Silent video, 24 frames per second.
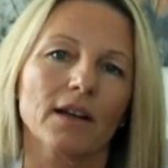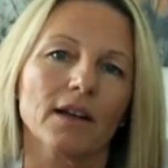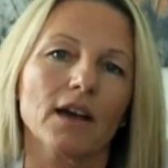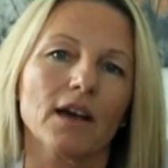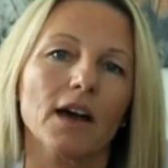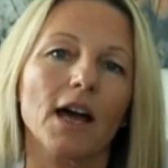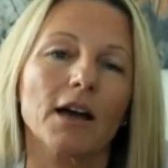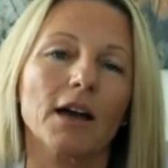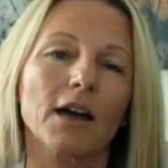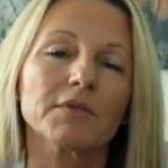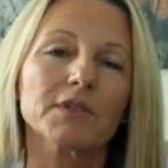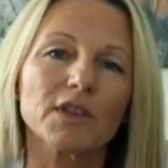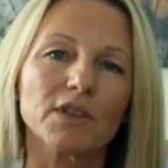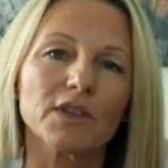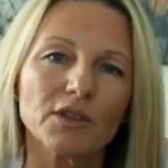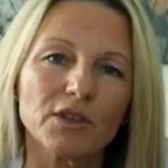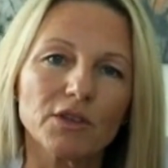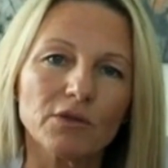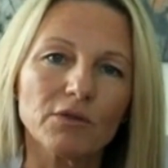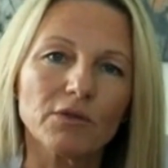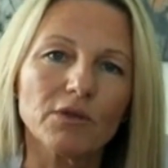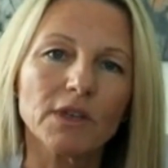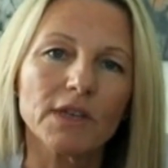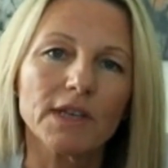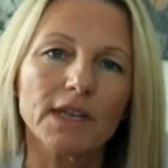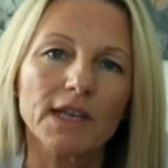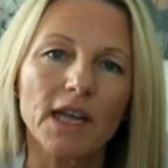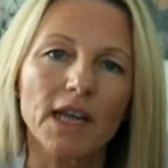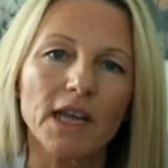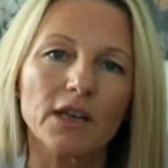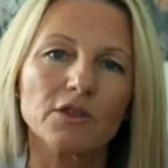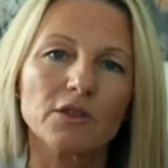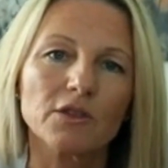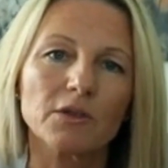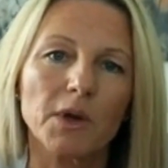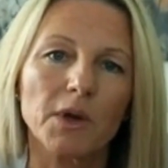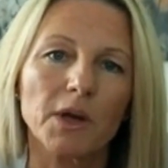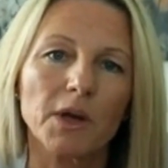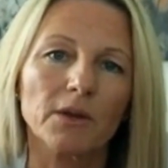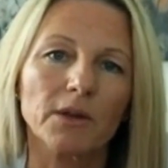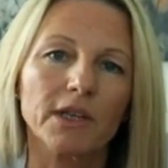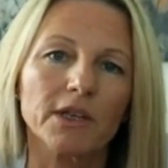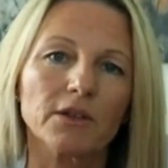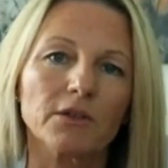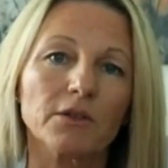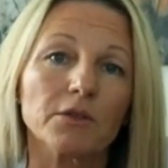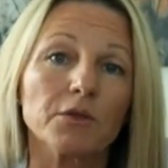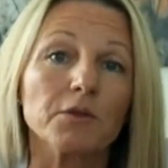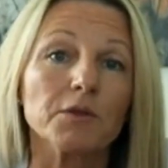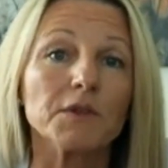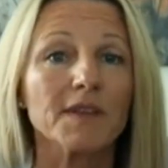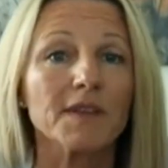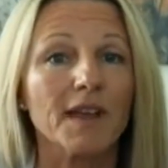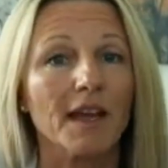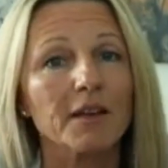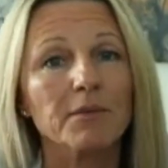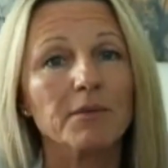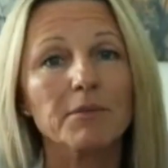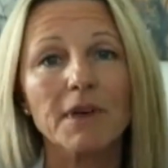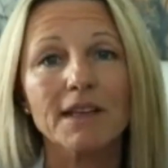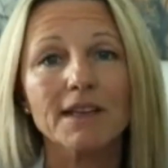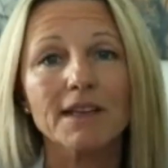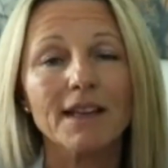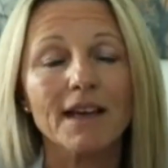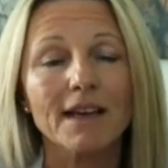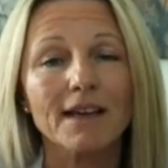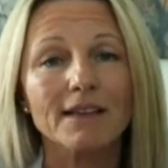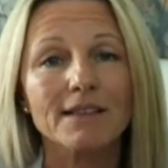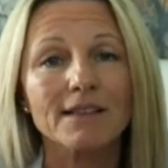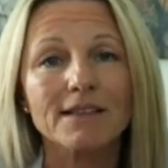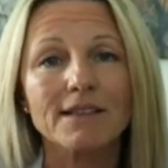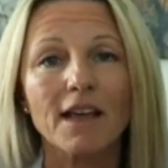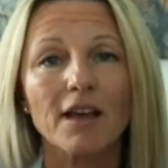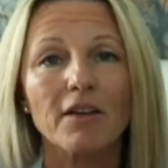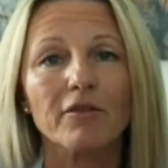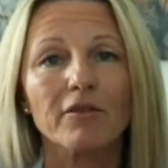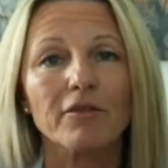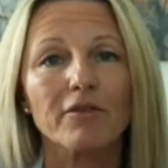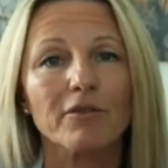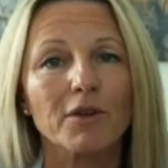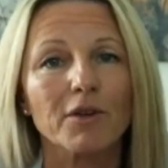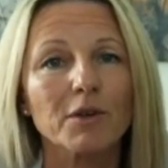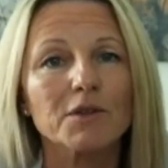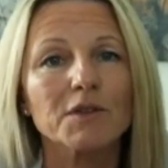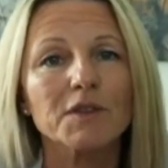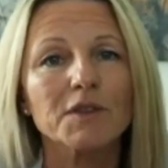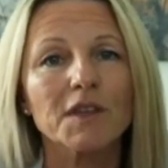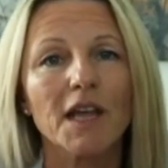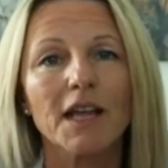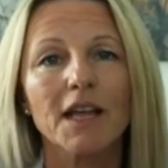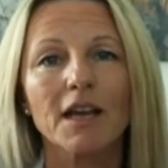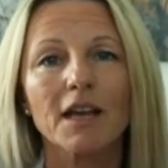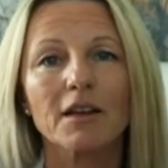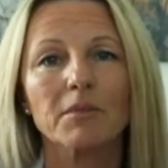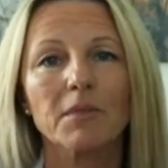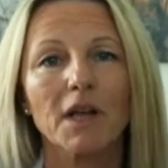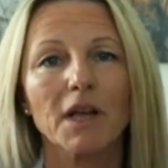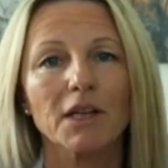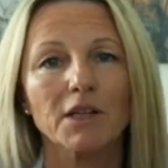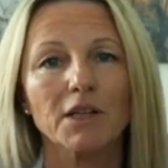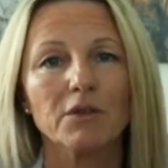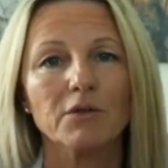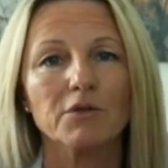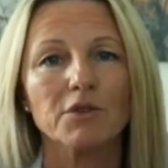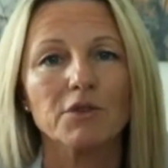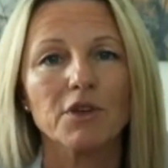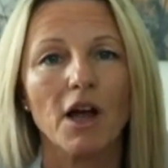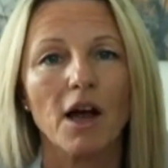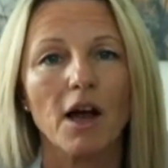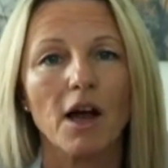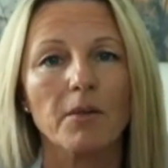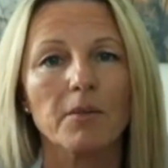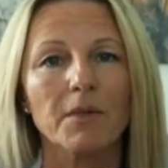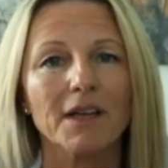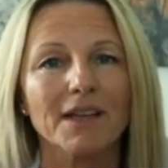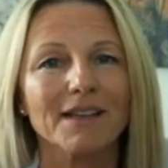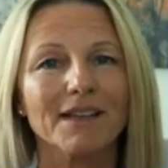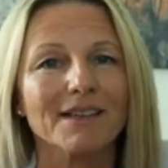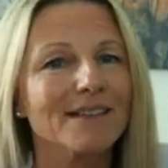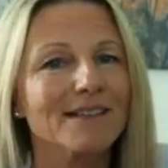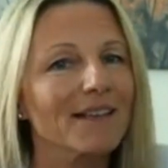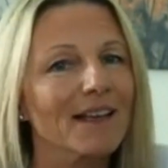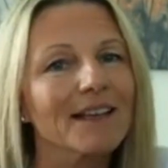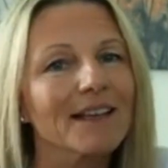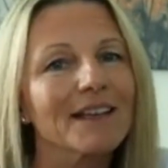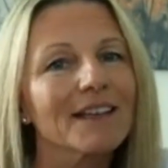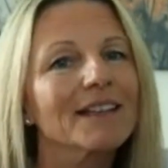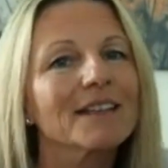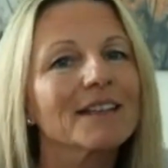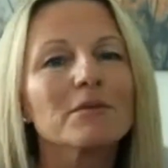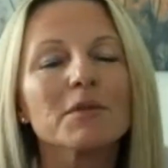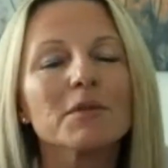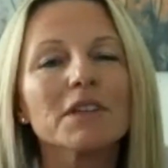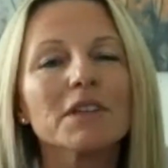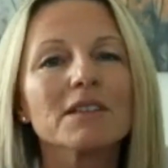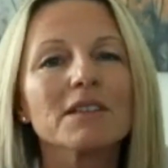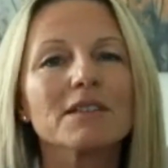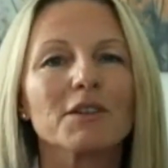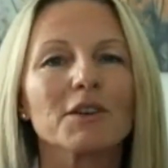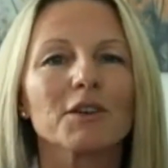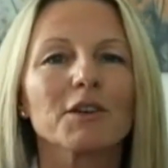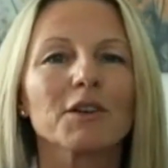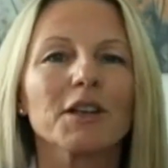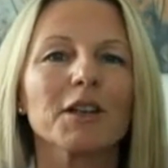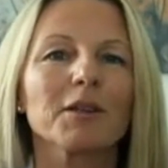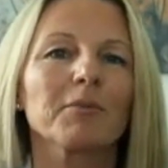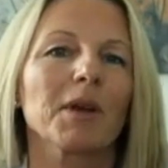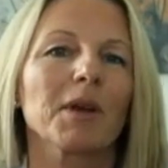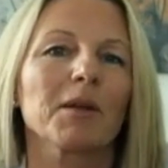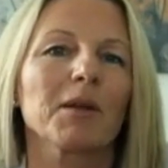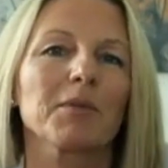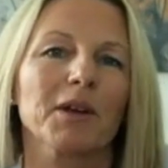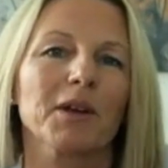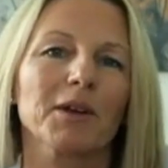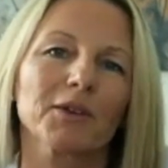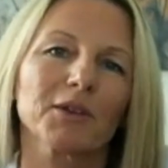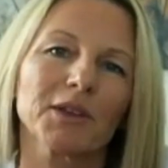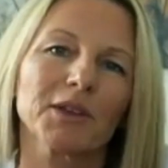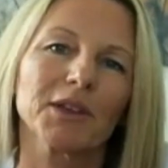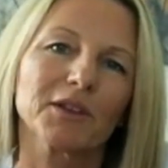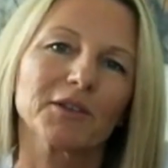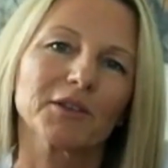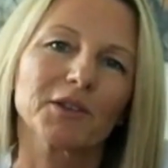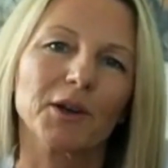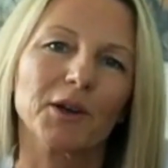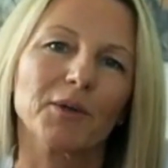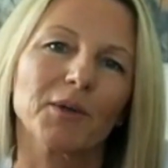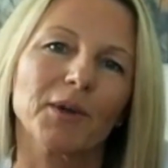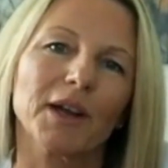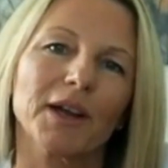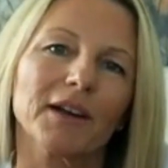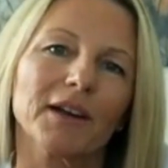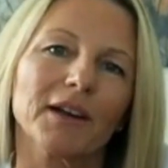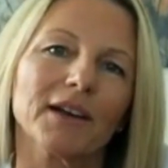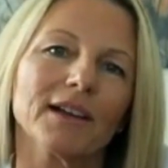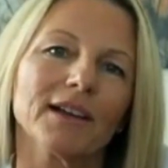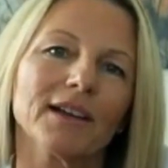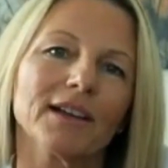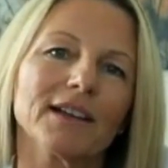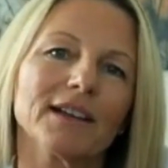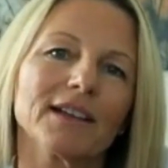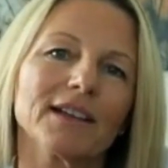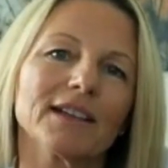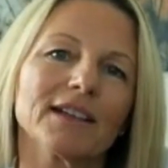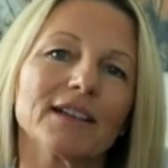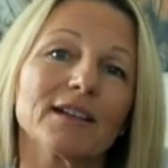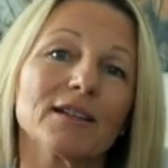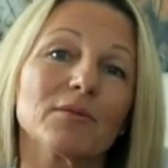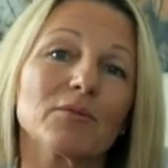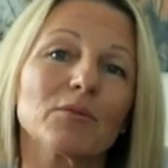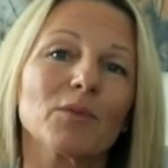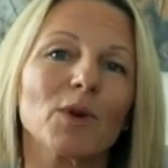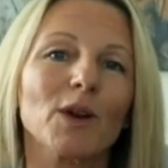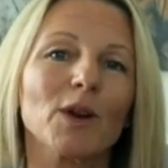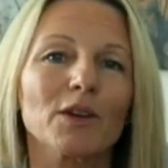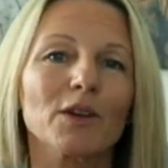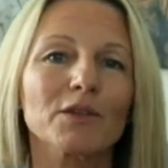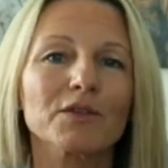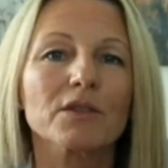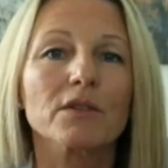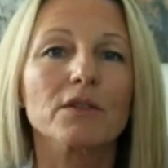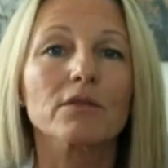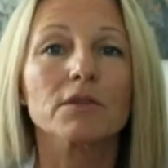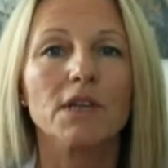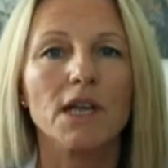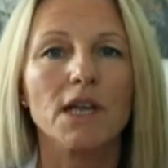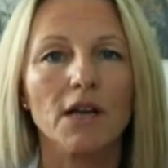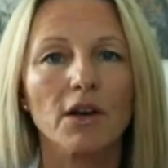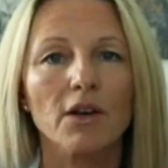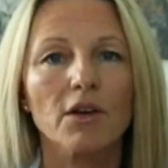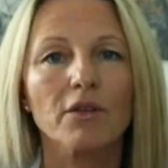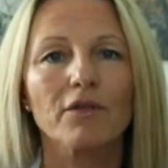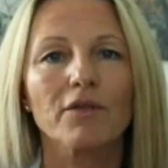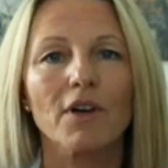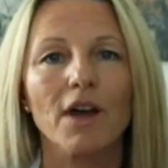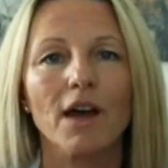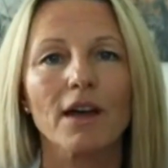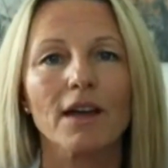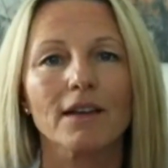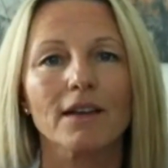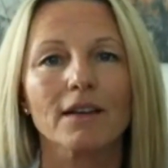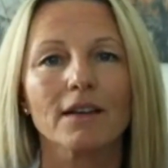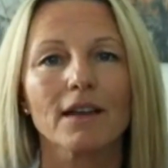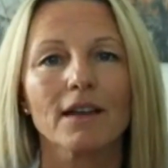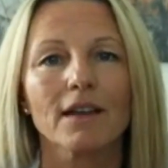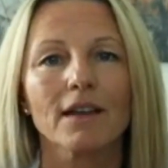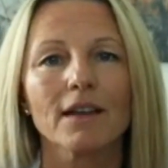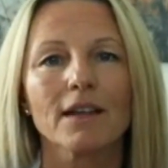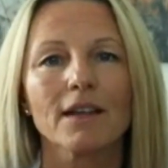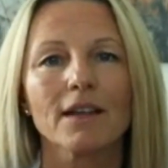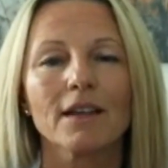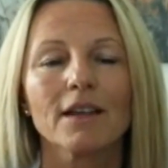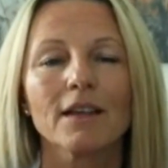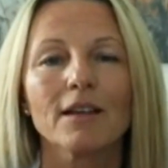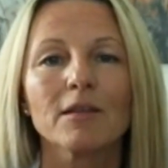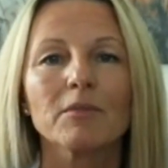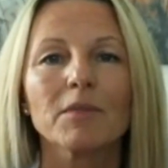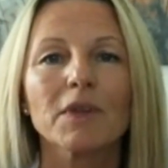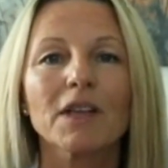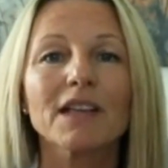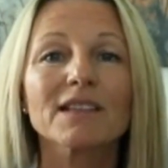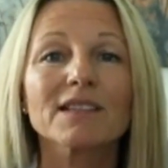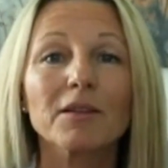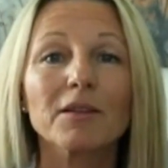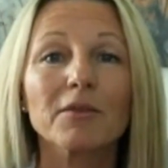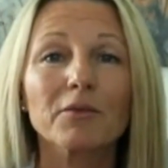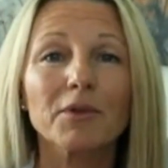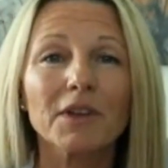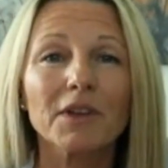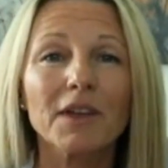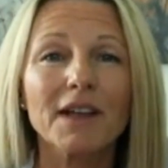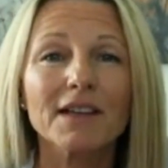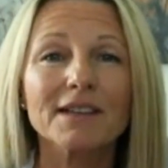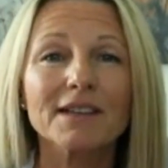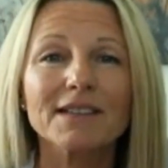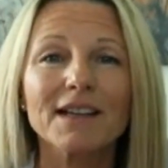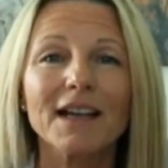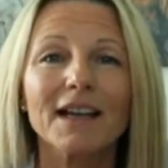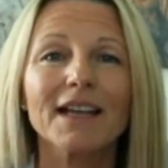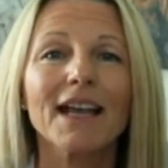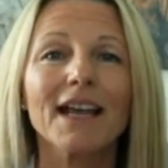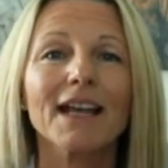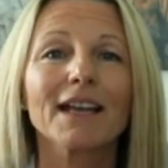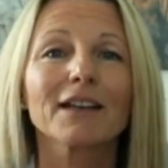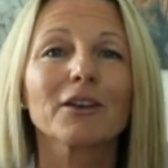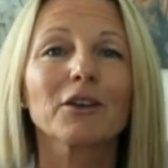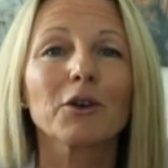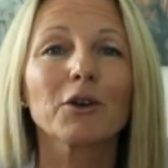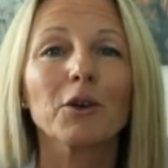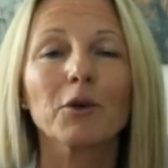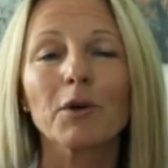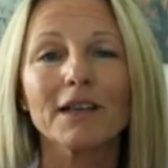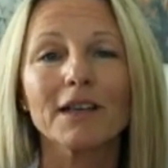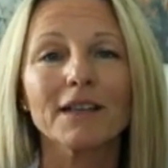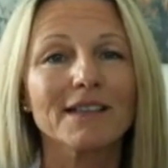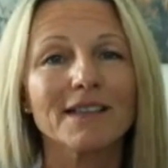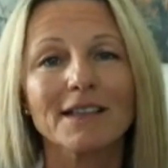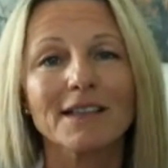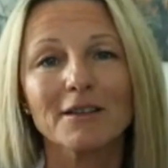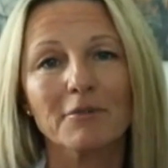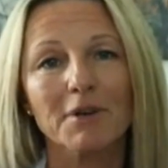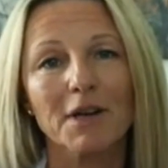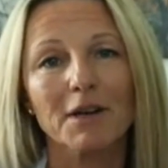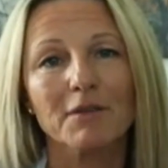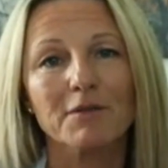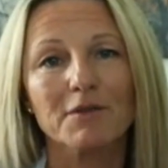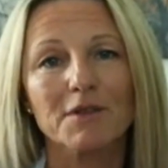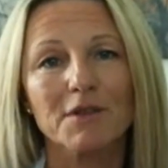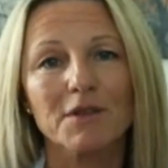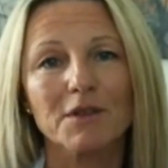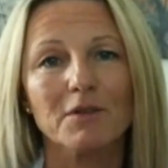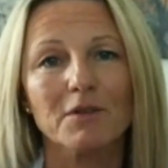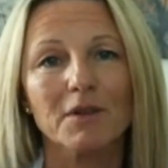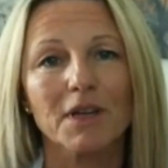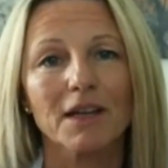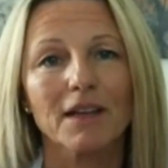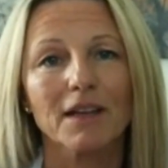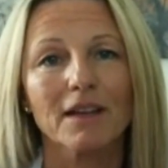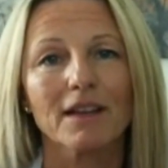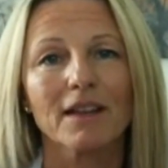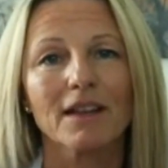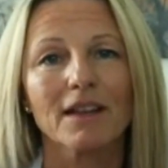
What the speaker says: I was a new litigation paralegal who sat at my desk that first day on my new job, excited to be starting my paralegal career, but also terrified because I realized I had no idea what I was doing.